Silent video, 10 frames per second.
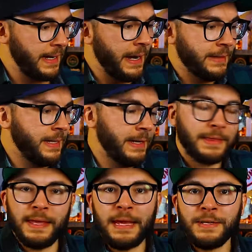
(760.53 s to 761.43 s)
I
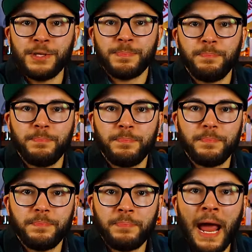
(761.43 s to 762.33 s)
think they just
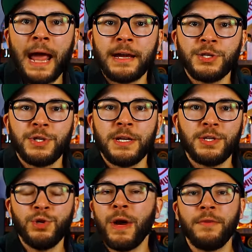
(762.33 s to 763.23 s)
packaged it
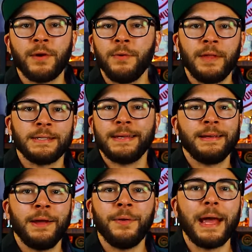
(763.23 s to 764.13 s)
to everyone. They said,
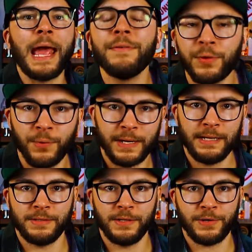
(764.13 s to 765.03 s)
you know what, everyone
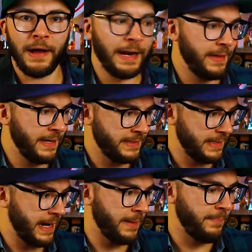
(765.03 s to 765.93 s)
needs to try this.
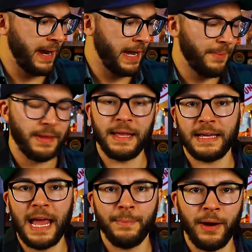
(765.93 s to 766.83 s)
And bam, they
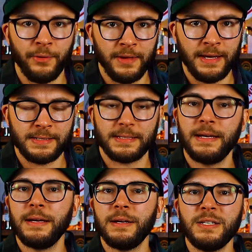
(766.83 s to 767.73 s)
came out with this
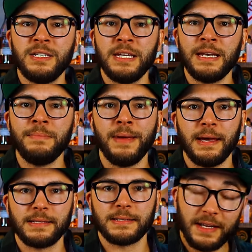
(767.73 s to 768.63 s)
didn't
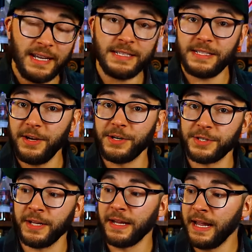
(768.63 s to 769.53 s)
miss. It's
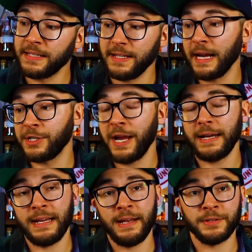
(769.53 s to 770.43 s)
seriously, it's like
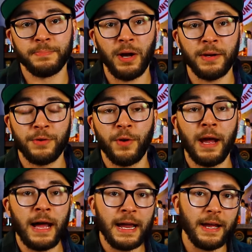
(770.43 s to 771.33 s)
Jack Daniels bonded
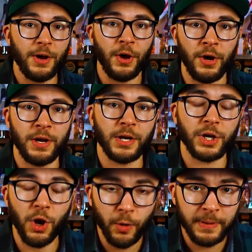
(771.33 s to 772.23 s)
rye on
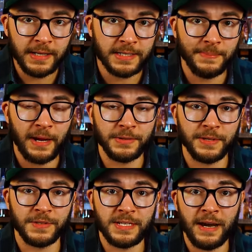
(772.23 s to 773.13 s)
copious amounts
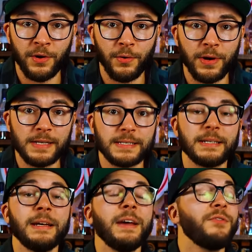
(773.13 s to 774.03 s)
of steroids.
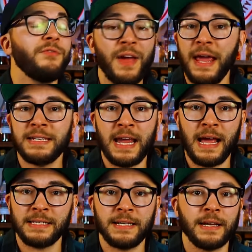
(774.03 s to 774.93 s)

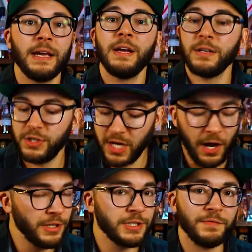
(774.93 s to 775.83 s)
Fantastic.
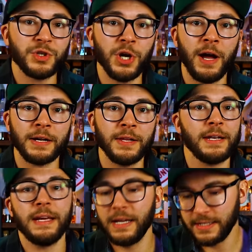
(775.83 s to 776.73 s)
Tons of
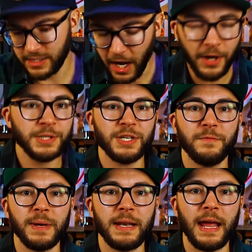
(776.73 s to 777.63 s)
chocolate, tons
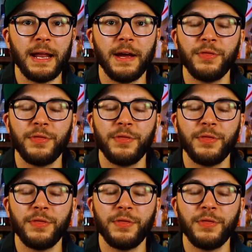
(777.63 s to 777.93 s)
of banana.